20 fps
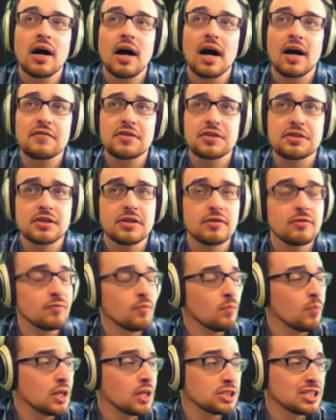Obviously, a
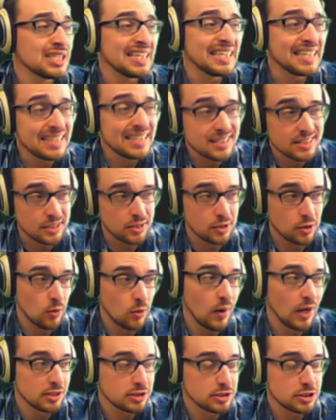much easier
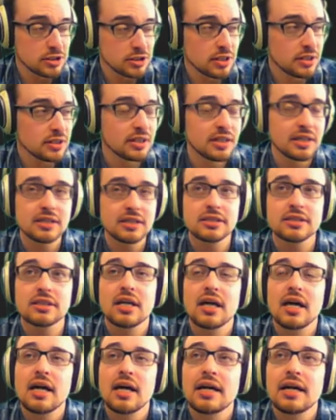question than this